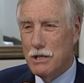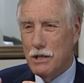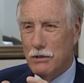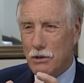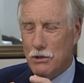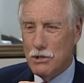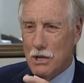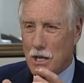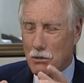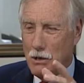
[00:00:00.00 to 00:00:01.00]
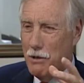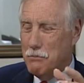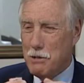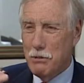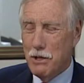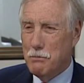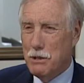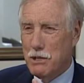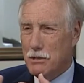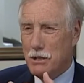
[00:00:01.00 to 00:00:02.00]
And then, of course, we have people
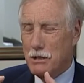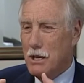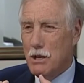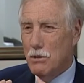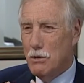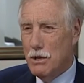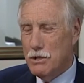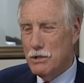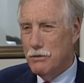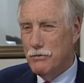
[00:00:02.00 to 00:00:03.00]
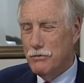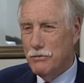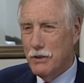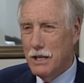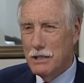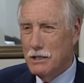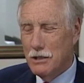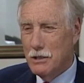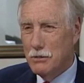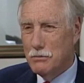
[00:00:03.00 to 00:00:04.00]
up here that want us to find
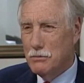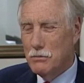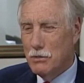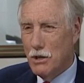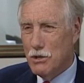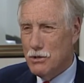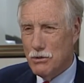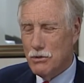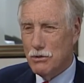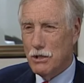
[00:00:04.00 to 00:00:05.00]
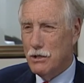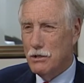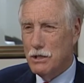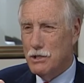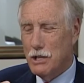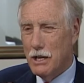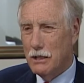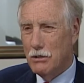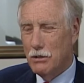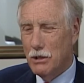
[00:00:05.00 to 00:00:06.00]
their lost Social Security
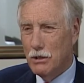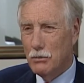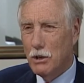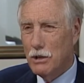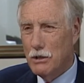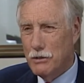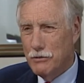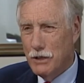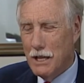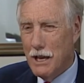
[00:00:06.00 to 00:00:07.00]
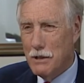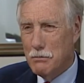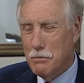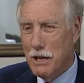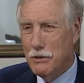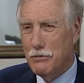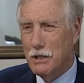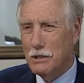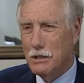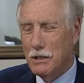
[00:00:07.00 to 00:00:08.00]
check or work on a VA
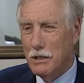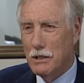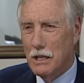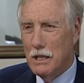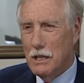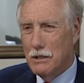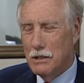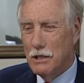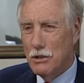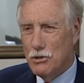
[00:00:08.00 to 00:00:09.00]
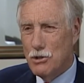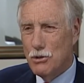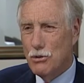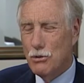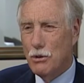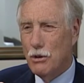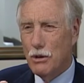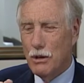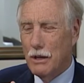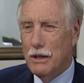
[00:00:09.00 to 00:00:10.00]
benefit that they're, that they're due
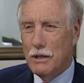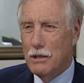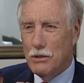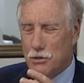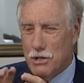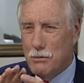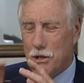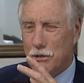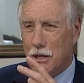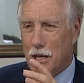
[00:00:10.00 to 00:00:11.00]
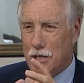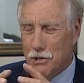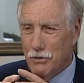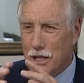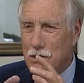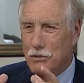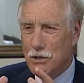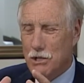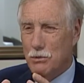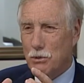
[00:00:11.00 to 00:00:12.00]
or you know, some other kinds of
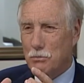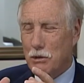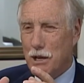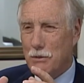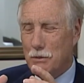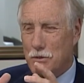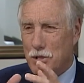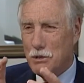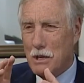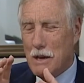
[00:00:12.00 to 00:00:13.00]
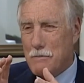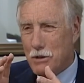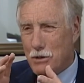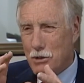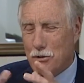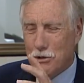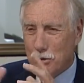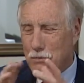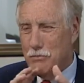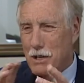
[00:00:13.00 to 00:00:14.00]
individual problems. So those
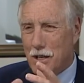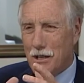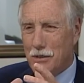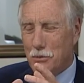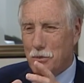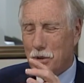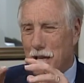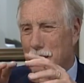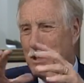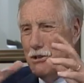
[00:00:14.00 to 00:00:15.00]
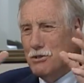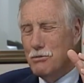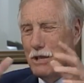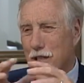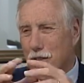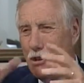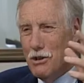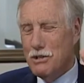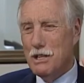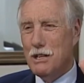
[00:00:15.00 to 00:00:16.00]
are, uh, we, get issue, we get
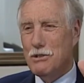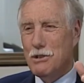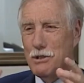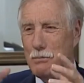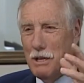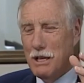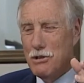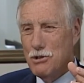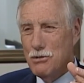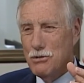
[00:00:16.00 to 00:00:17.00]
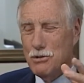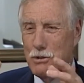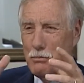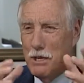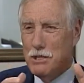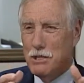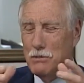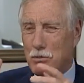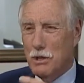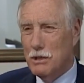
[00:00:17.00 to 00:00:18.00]
calls and letters on the big issues, the
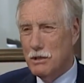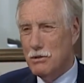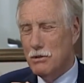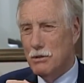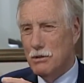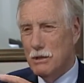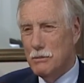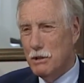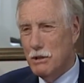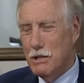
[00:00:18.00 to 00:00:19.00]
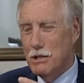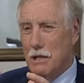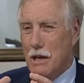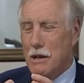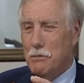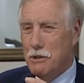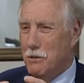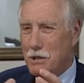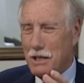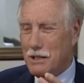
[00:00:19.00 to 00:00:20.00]
budget, gun control, immigration, but
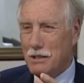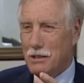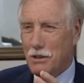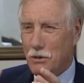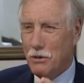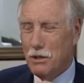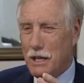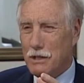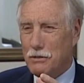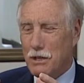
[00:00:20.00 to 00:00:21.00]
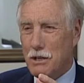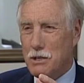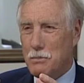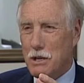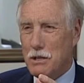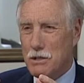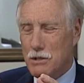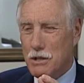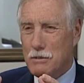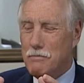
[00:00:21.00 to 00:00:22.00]
then we get a whole lot of correspondence
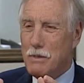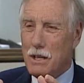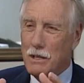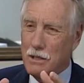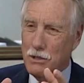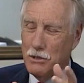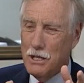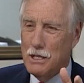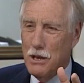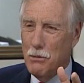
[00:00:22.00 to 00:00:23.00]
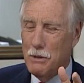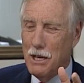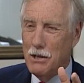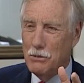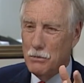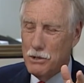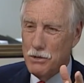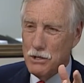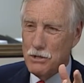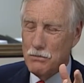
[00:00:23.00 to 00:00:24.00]
on, you know, can you help me out with
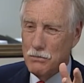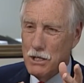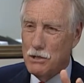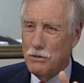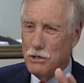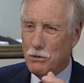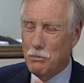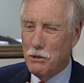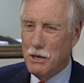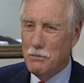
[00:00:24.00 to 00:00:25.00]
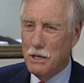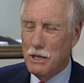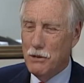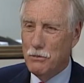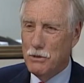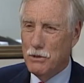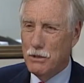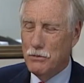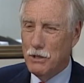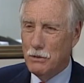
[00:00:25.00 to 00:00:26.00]
this individual problem I have with
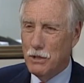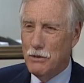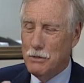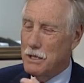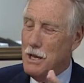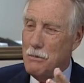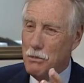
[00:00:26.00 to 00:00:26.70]
the federal government?